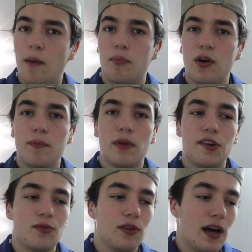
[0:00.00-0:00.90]
I'm pretty
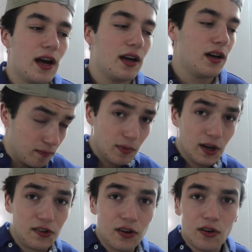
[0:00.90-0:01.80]
blessed with that, but
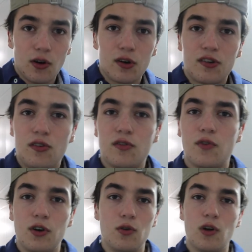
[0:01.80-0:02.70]
it's still no excuse
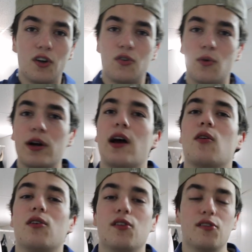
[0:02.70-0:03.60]
for you not to work
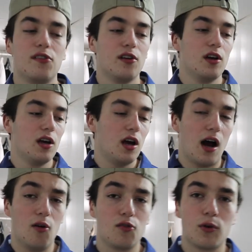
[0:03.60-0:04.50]
out, because
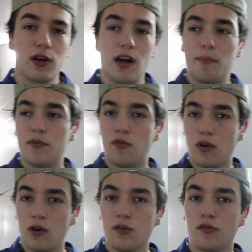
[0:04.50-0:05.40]
I was working out
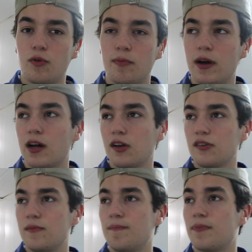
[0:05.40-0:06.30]
before I was with my
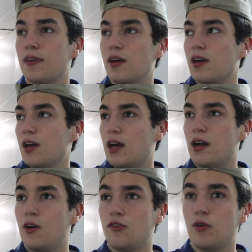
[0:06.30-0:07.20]
cousin,
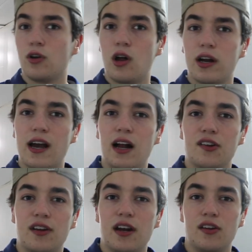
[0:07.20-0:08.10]
and I was doing a lot of
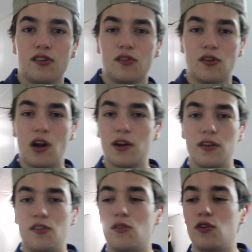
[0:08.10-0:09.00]
calisthenics. There's a lot of
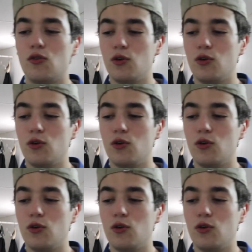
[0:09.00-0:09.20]
things you could do.